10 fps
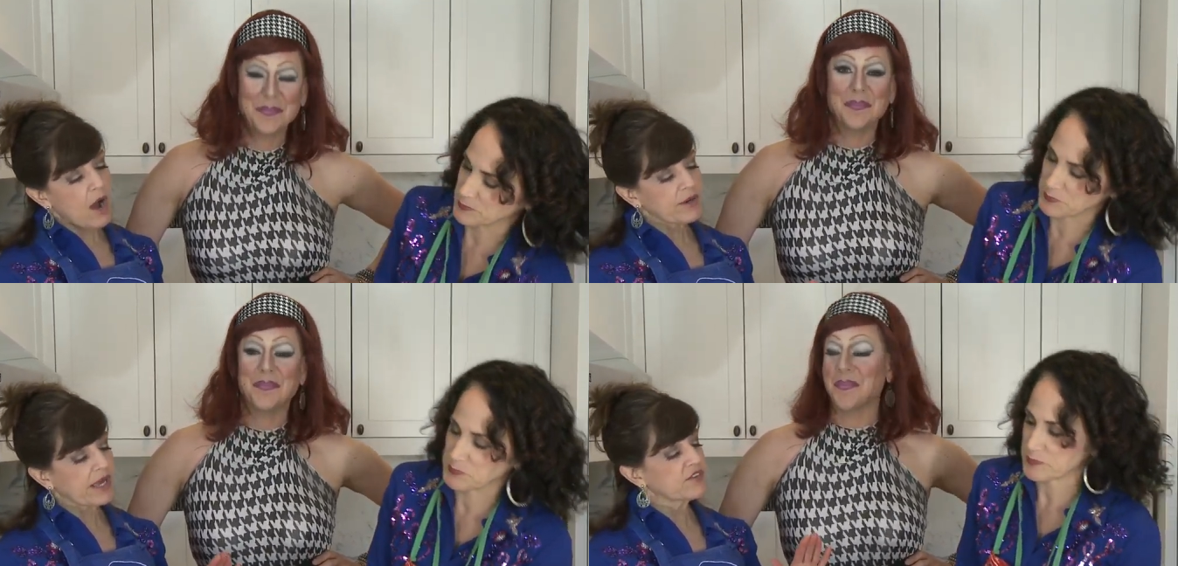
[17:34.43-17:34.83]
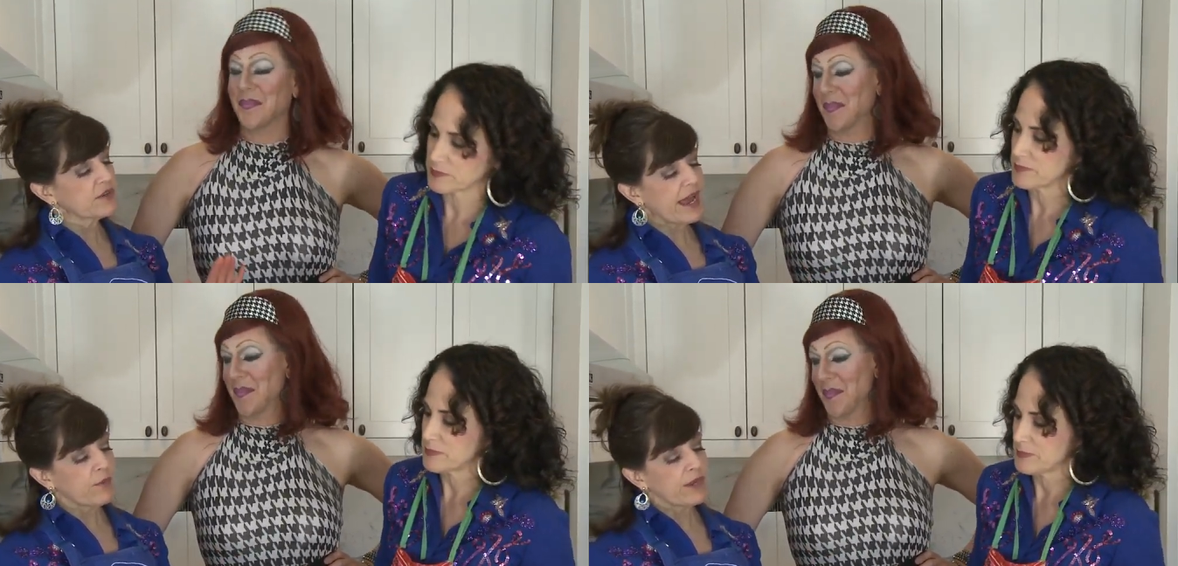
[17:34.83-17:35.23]
Speaker 1: Okay,
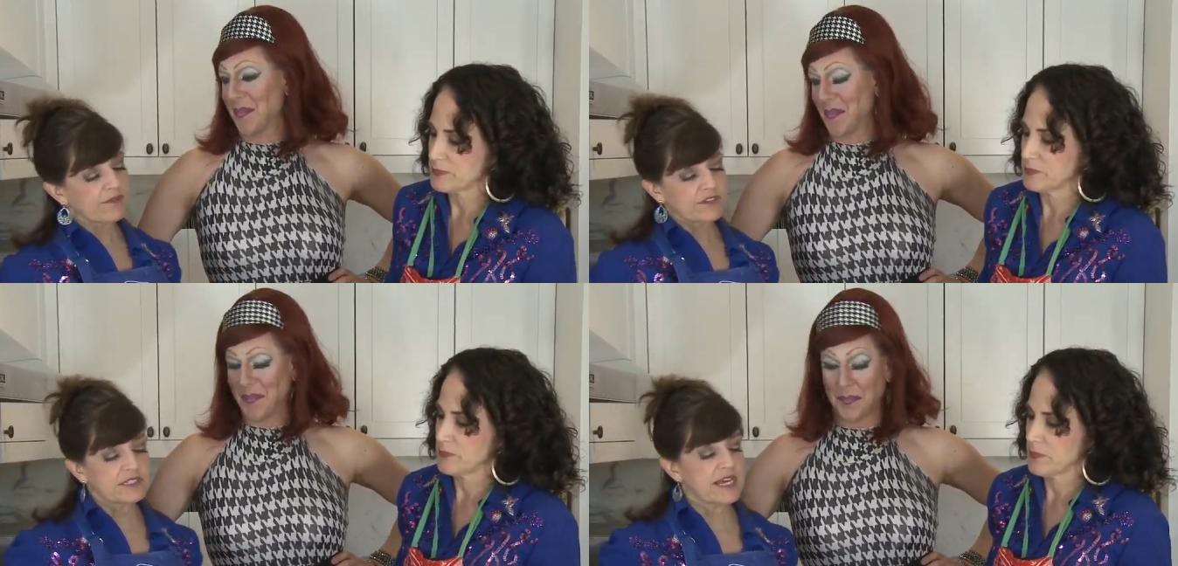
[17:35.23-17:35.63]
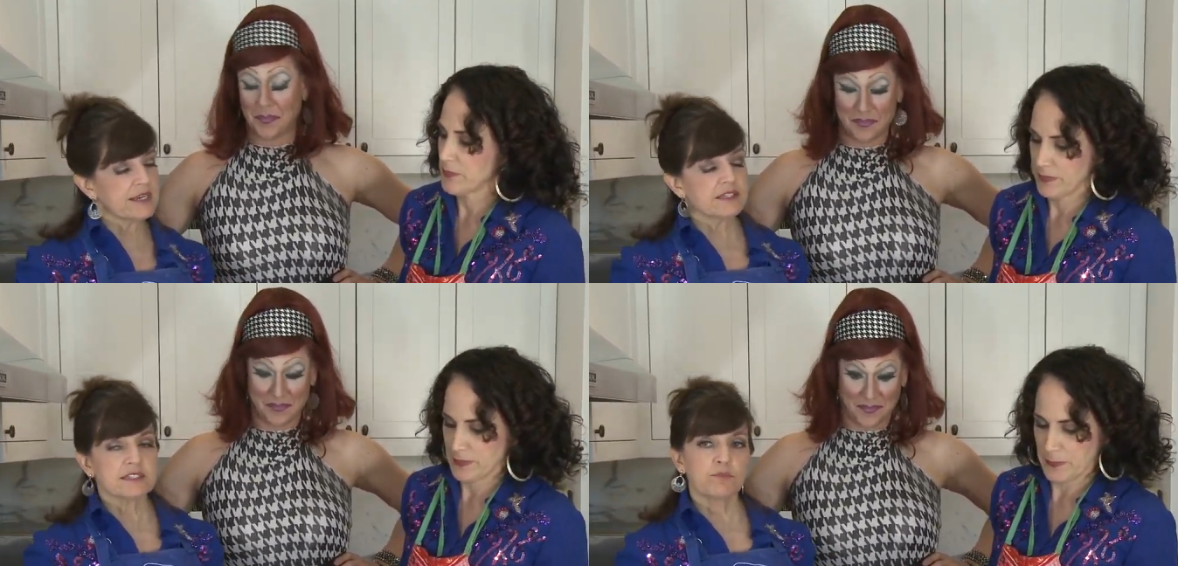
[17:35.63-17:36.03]
so now we have to
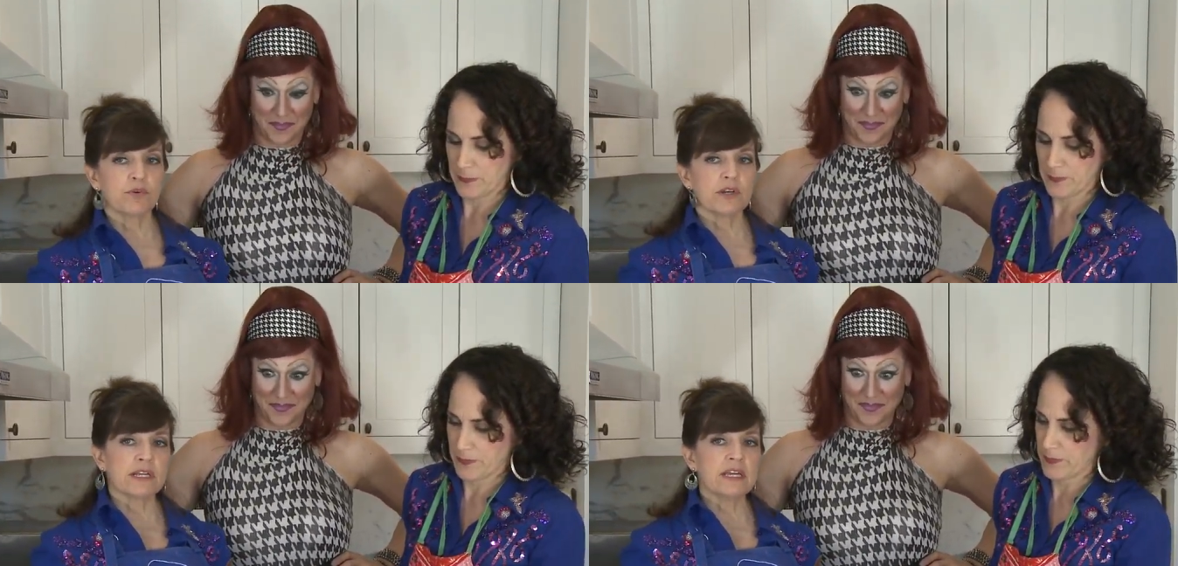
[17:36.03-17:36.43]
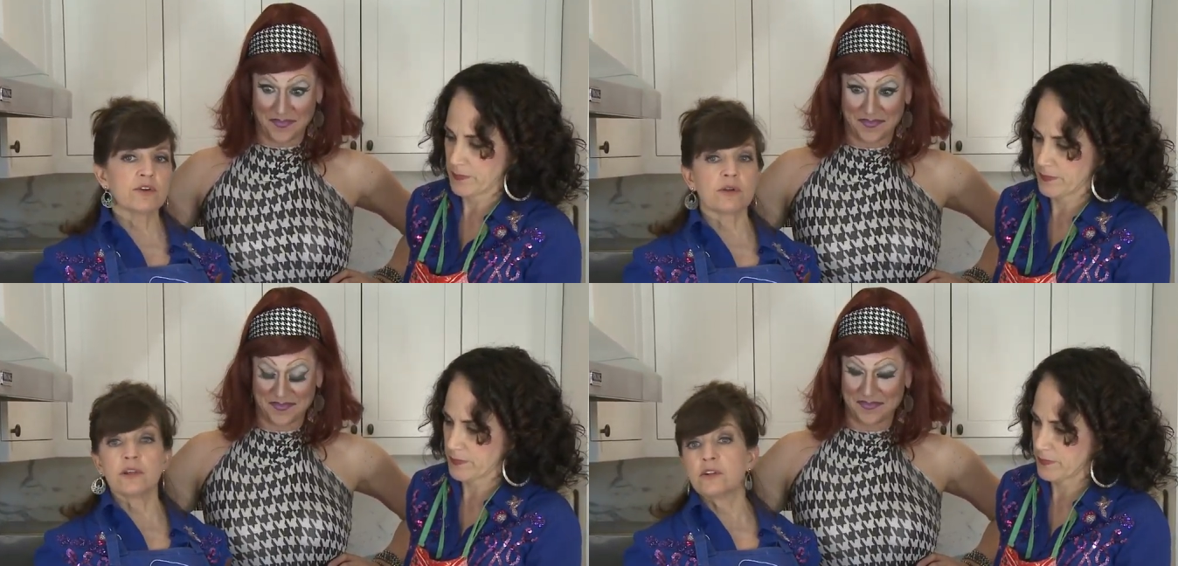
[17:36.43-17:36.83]
take this and put it
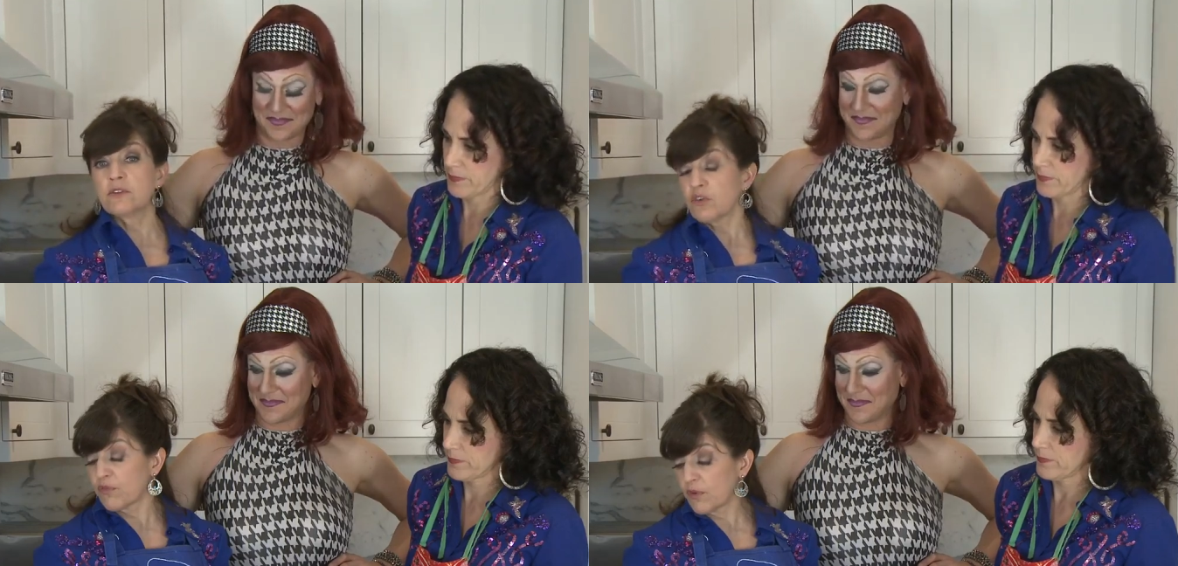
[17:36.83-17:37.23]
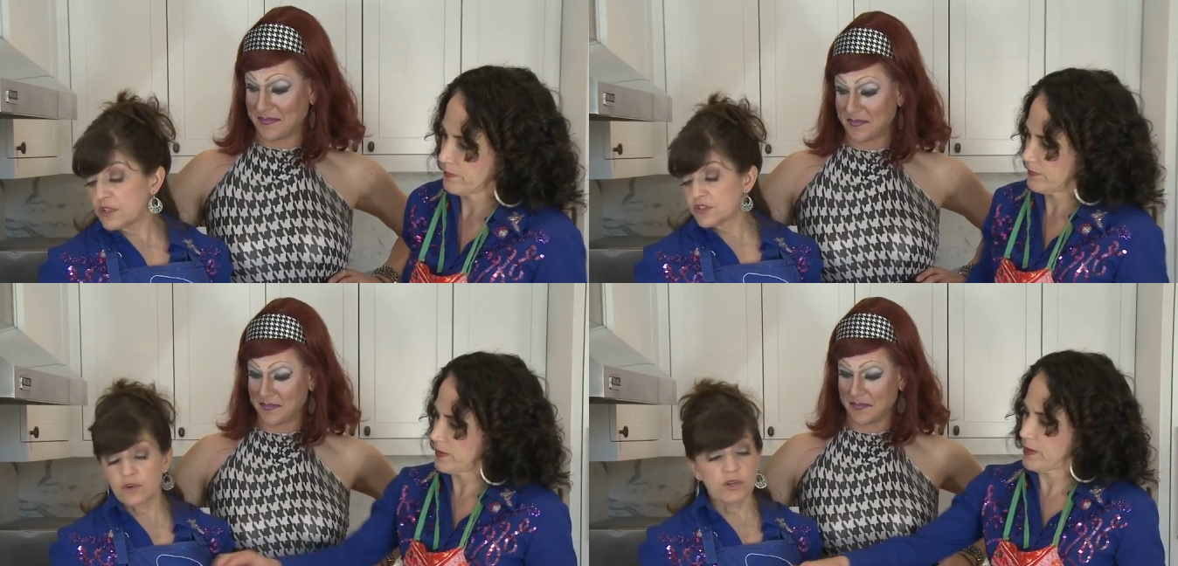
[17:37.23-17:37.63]
either in your
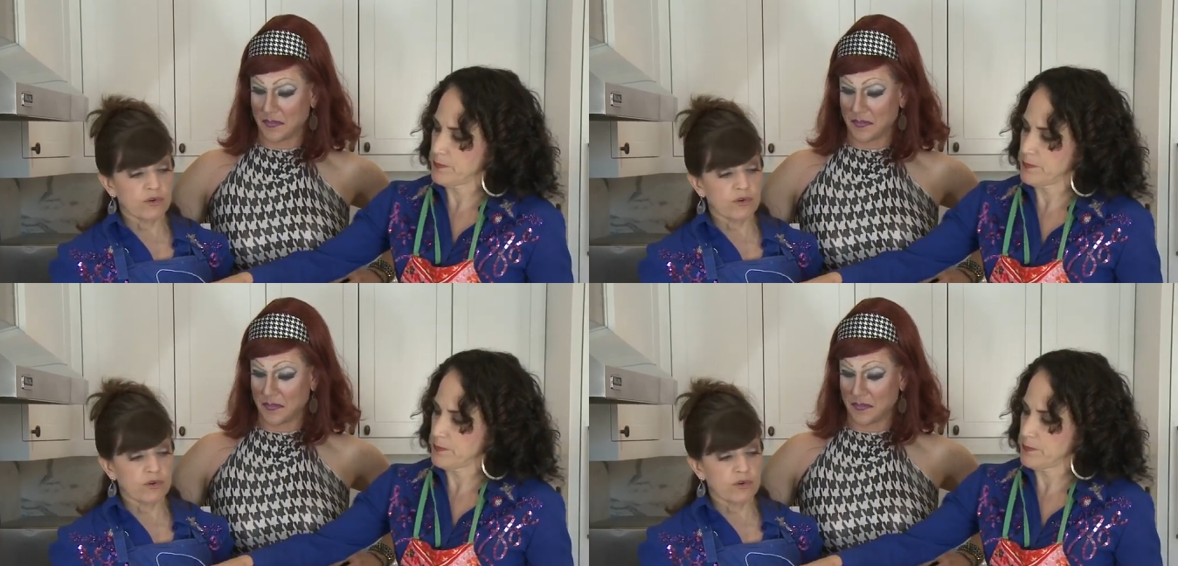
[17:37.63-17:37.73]
freezer or your